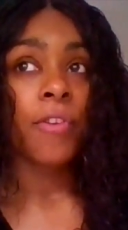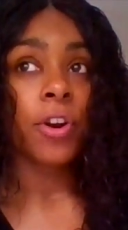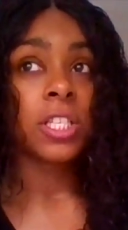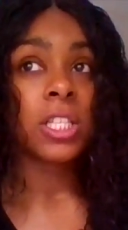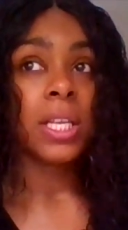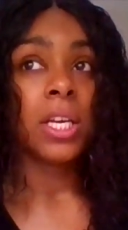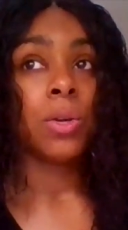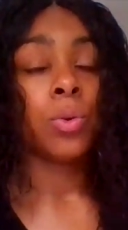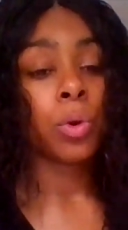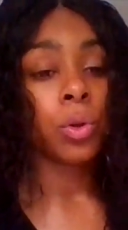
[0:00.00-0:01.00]
versus
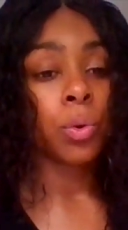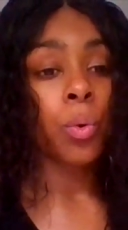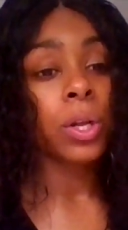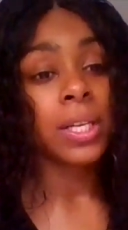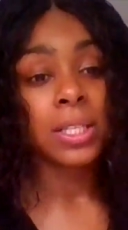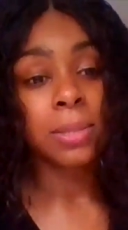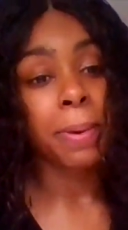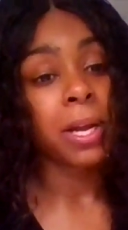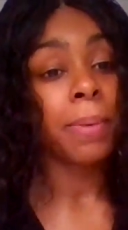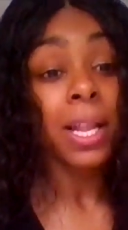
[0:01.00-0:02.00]
the New
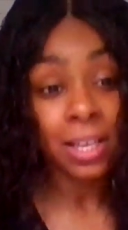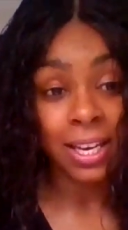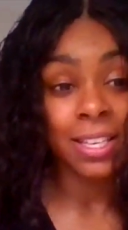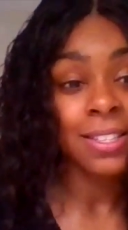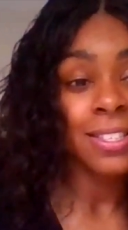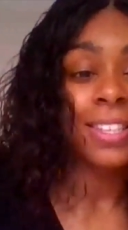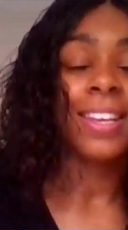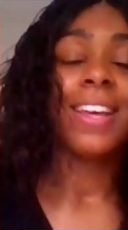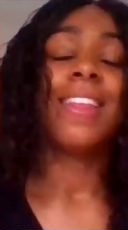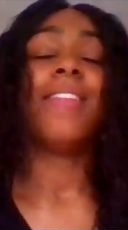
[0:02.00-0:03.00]
Orleans Pel-
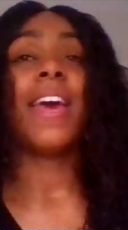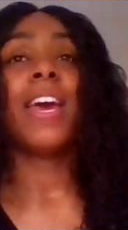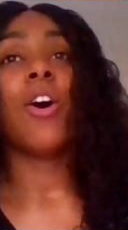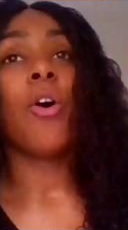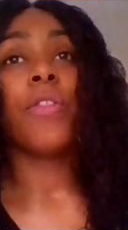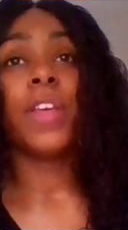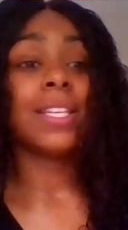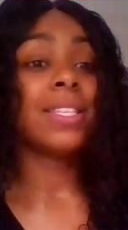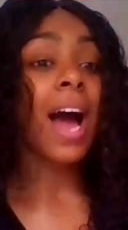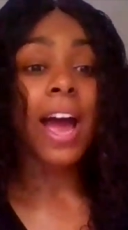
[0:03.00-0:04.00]
Pelicans, they
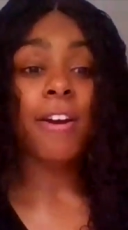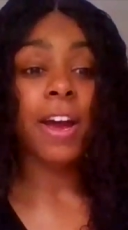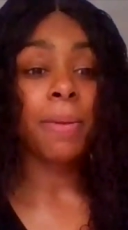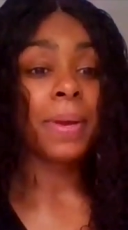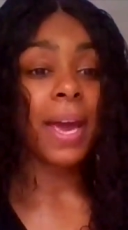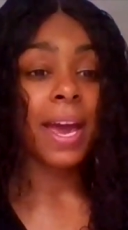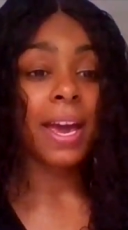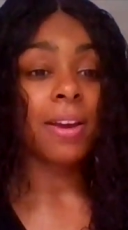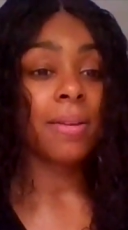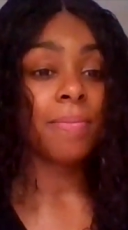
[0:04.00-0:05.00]
the entire
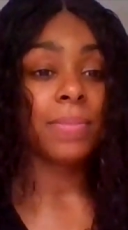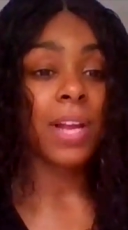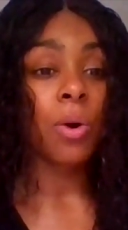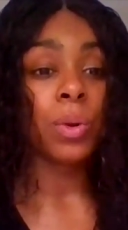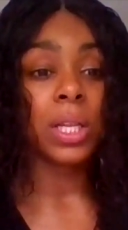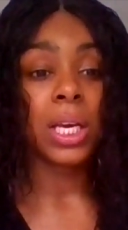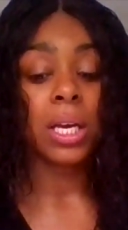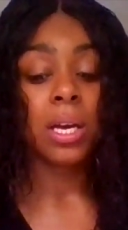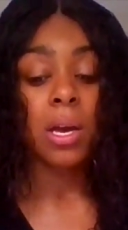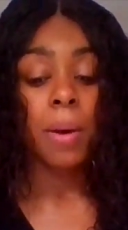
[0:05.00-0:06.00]
NBA, not
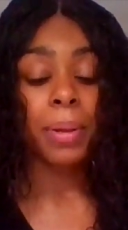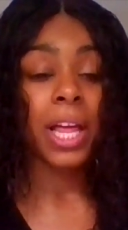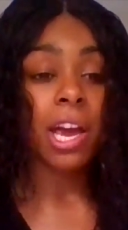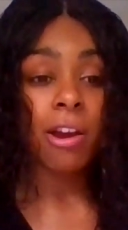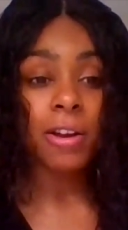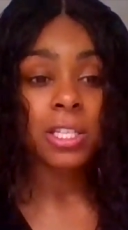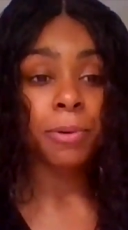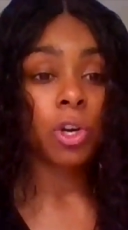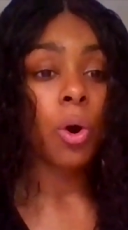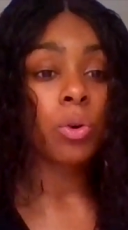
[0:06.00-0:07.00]
only players
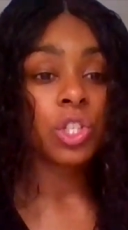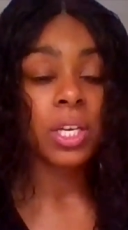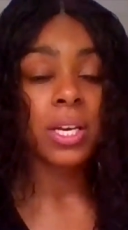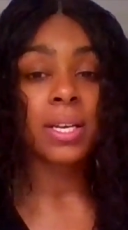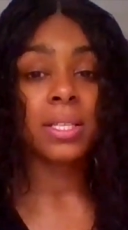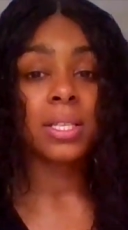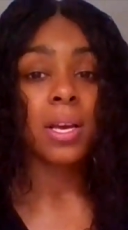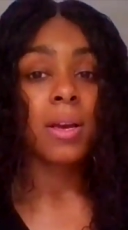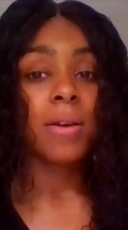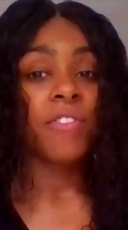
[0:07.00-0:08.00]
but coaches,
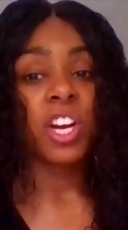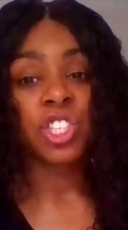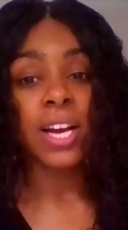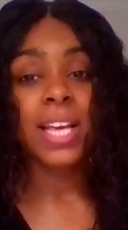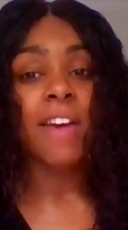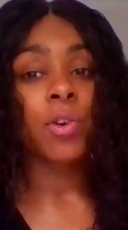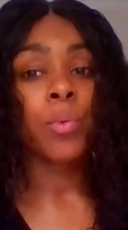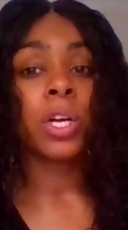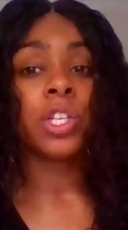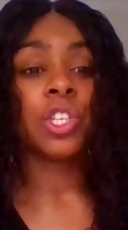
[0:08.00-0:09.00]
franchise,
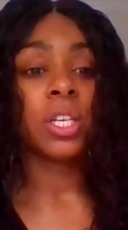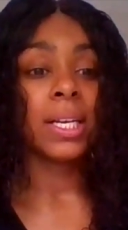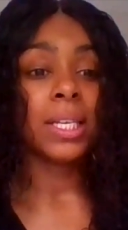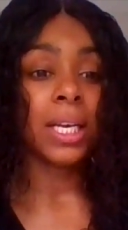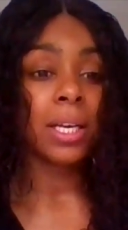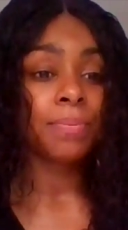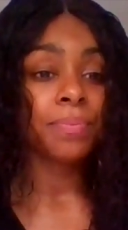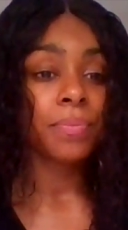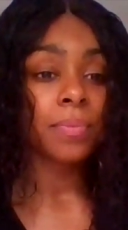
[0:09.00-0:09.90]
everyone took a knee,